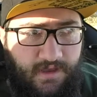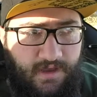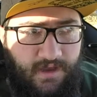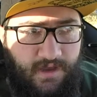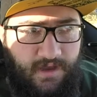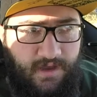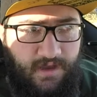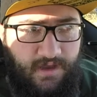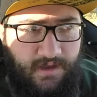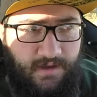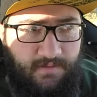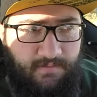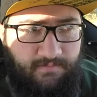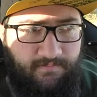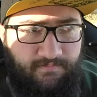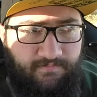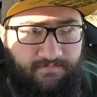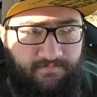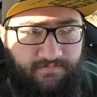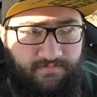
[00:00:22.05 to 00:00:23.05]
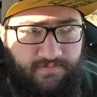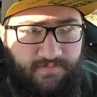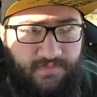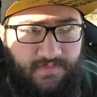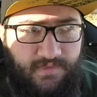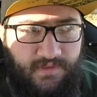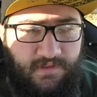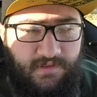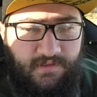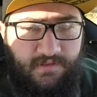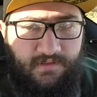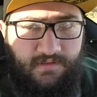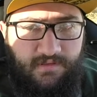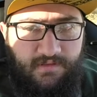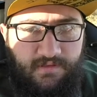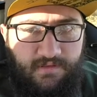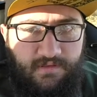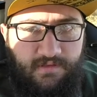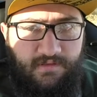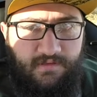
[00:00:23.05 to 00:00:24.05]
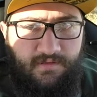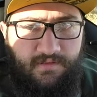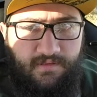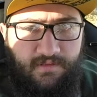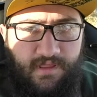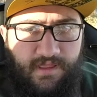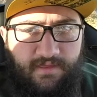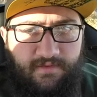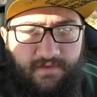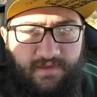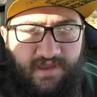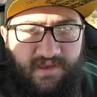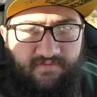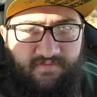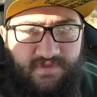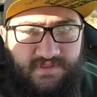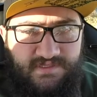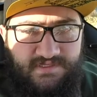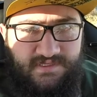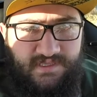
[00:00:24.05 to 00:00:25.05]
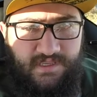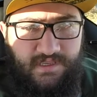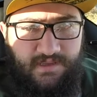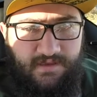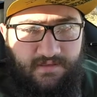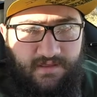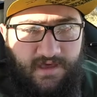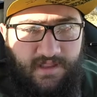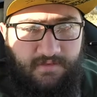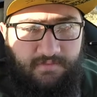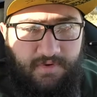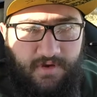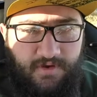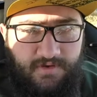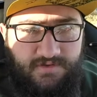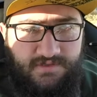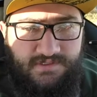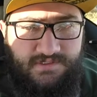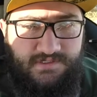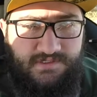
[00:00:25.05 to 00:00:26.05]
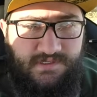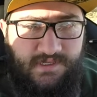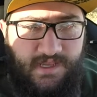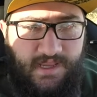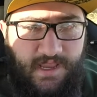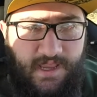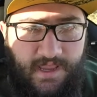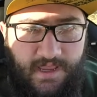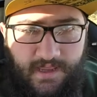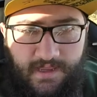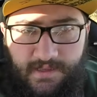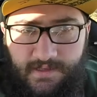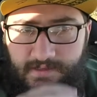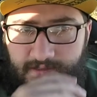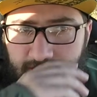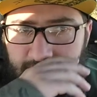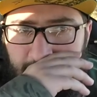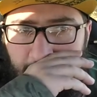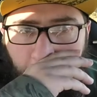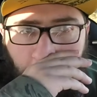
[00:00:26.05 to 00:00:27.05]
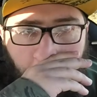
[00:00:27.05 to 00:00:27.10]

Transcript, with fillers: Um, lately I've been seeing a lot of posts and